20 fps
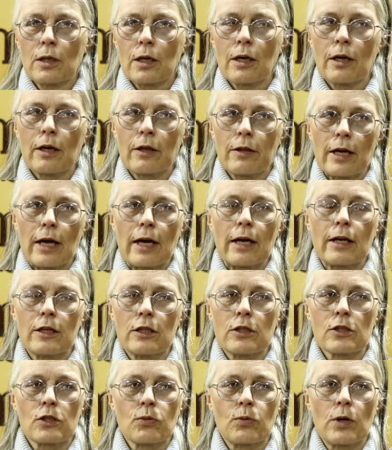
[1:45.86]
And that
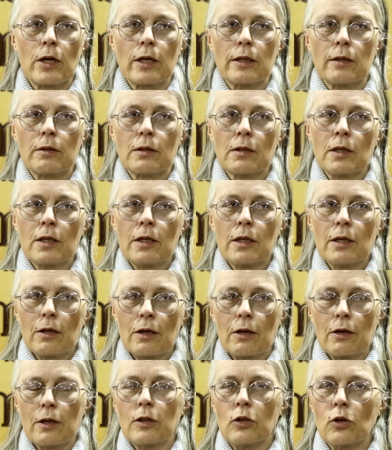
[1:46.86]
is one
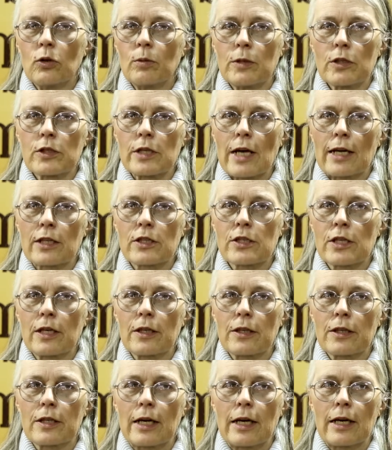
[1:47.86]
enormous
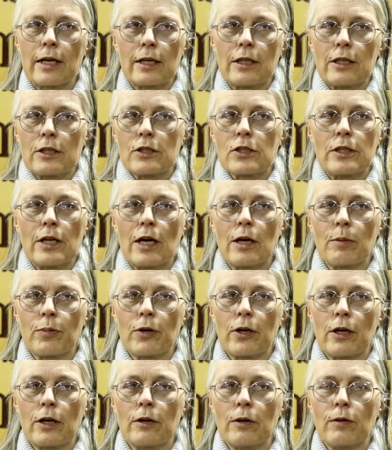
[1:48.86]
asset that is not
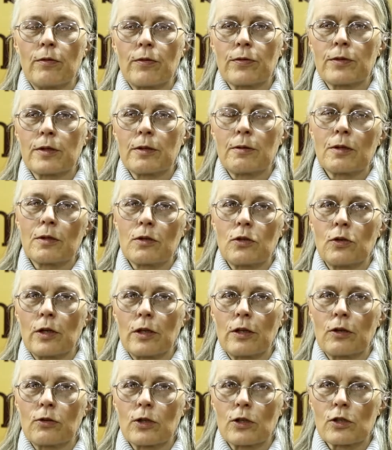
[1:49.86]
part of
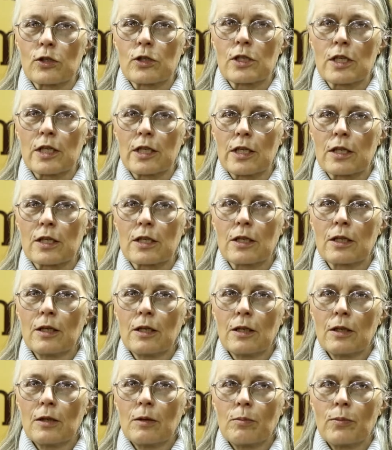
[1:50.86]
doing the horse's teeth,
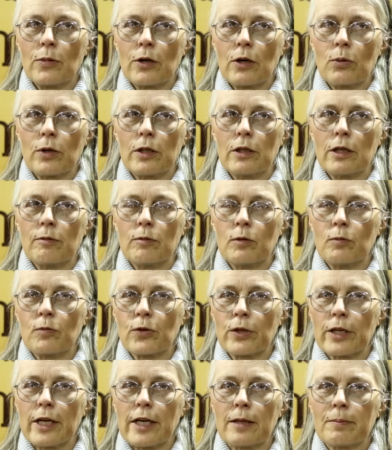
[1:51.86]
but we love him
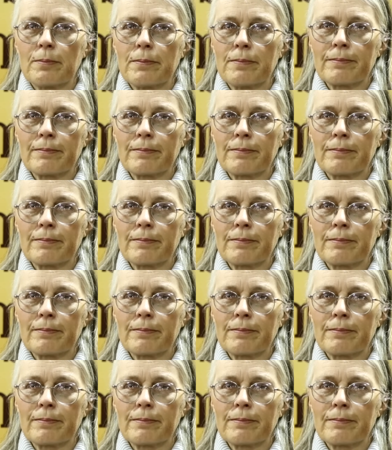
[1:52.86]
for that.